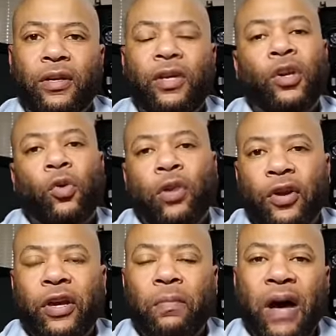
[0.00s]
you know,
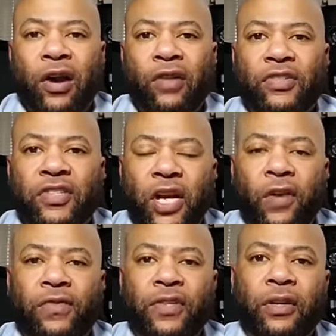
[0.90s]
learning about
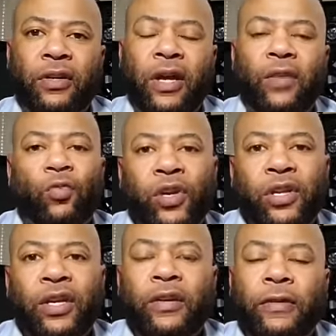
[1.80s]
ourselves and, and
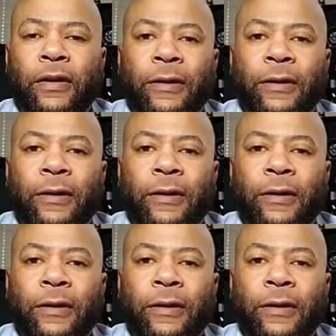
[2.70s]
really,